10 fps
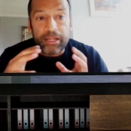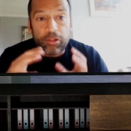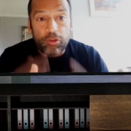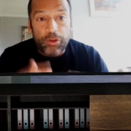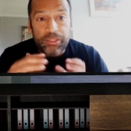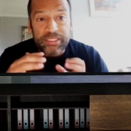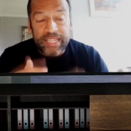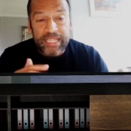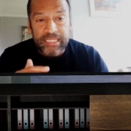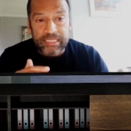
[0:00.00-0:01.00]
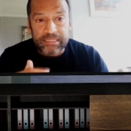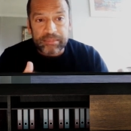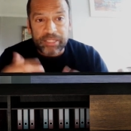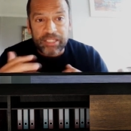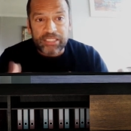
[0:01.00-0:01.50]
by growth
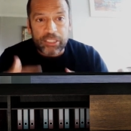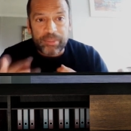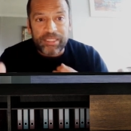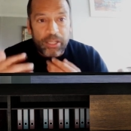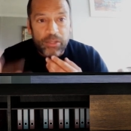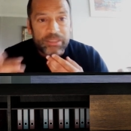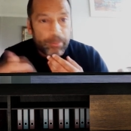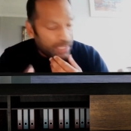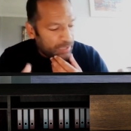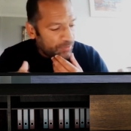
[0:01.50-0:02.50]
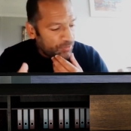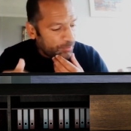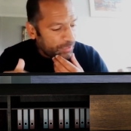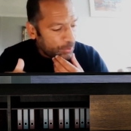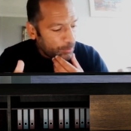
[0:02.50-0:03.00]
sectors, because it will be those that benefit
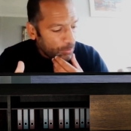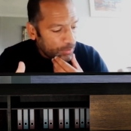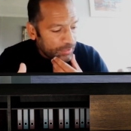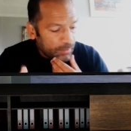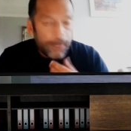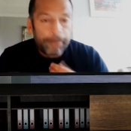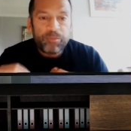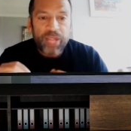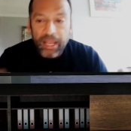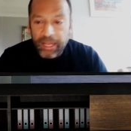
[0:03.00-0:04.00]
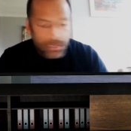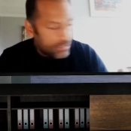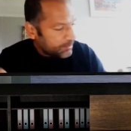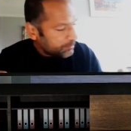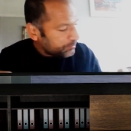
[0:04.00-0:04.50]
from a low bond yield.
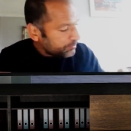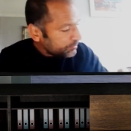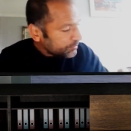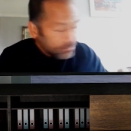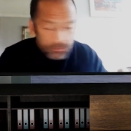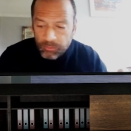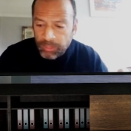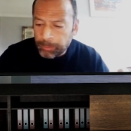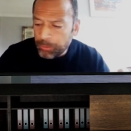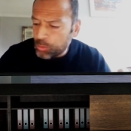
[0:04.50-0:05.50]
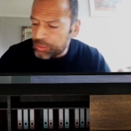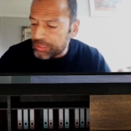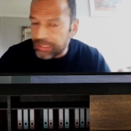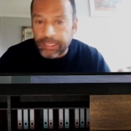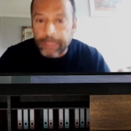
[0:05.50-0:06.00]
And
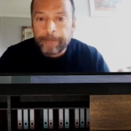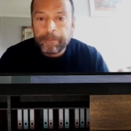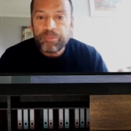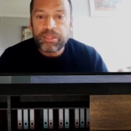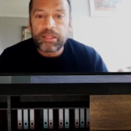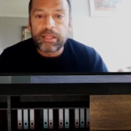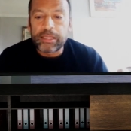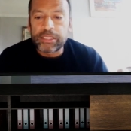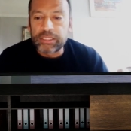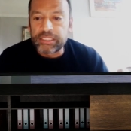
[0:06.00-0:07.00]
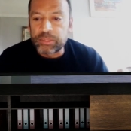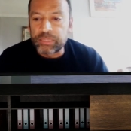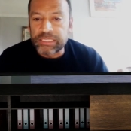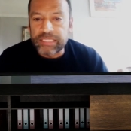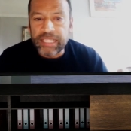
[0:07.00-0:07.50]
importantly, as you can see on
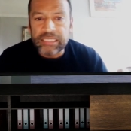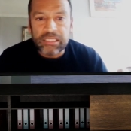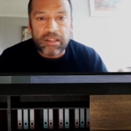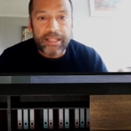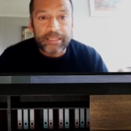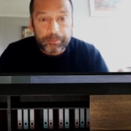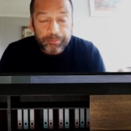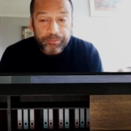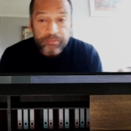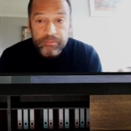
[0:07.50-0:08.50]
this next slide,